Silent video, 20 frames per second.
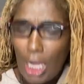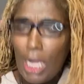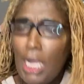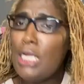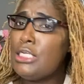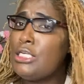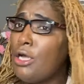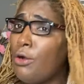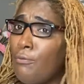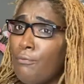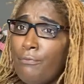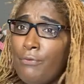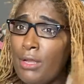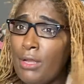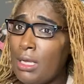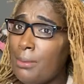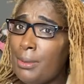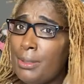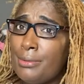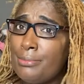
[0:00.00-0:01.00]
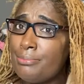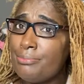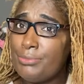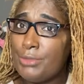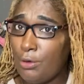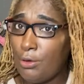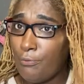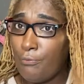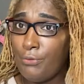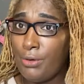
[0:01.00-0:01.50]
don't fib.
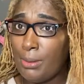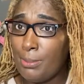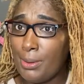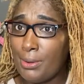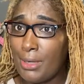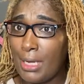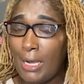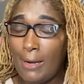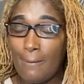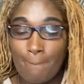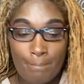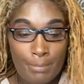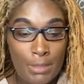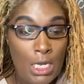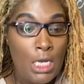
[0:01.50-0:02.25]
Don't fib, okay?